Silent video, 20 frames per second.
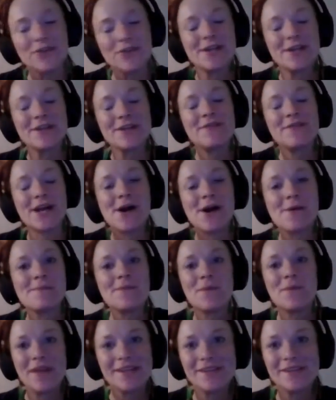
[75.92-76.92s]
that
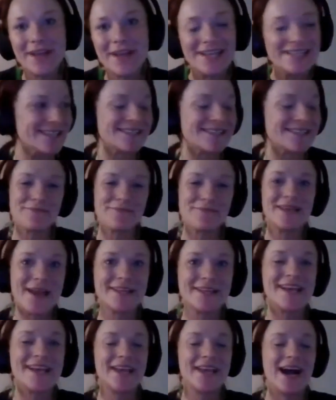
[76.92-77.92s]
come within
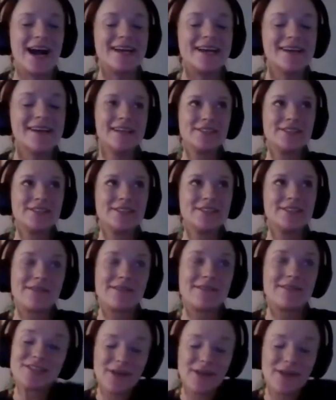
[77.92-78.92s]
like any distance of
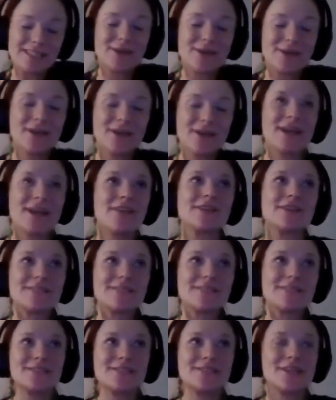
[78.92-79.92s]
me. I'm a magnet
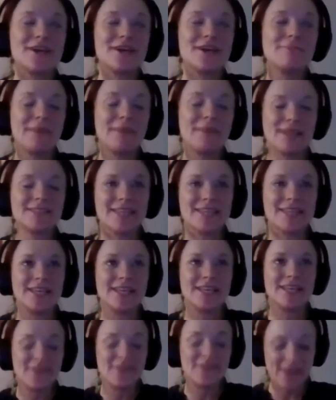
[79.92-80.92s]
and I
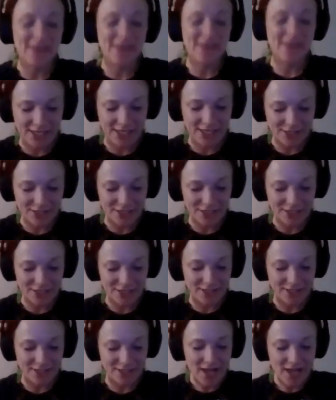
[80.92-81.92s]
just have a childlike
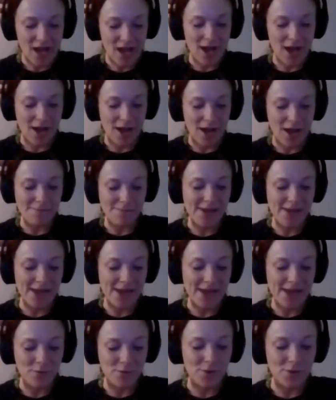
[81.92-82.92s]
spirit. And there's such good
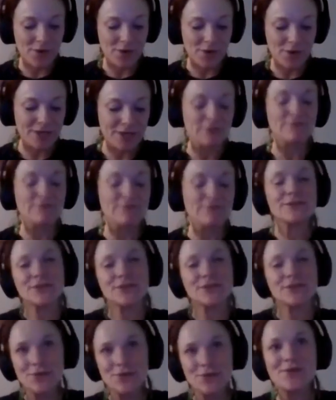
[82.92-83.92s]
medicine in that
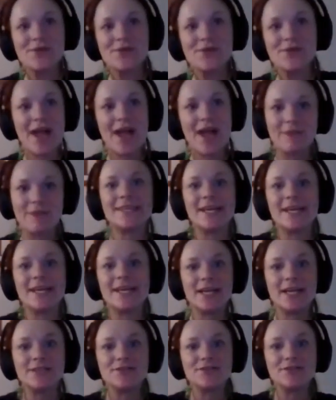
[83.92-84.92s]
connection, and a
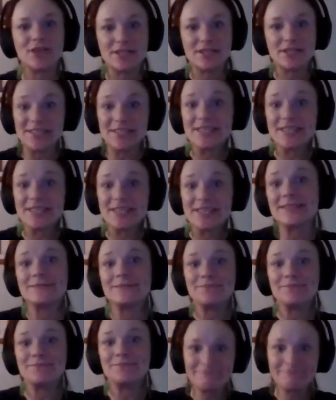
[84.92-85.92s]
warrior for truth,
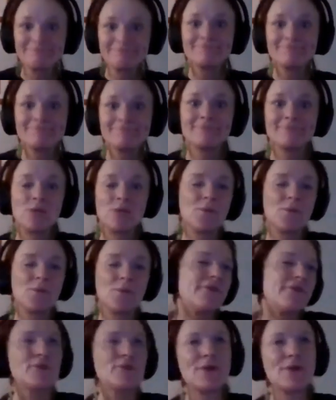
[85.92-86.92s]
advocacy,
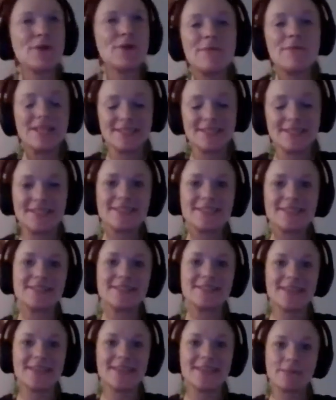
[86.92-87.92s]
and justice
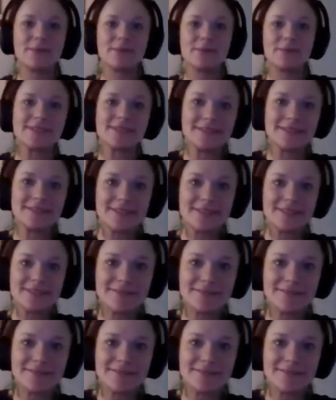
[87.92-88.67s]
in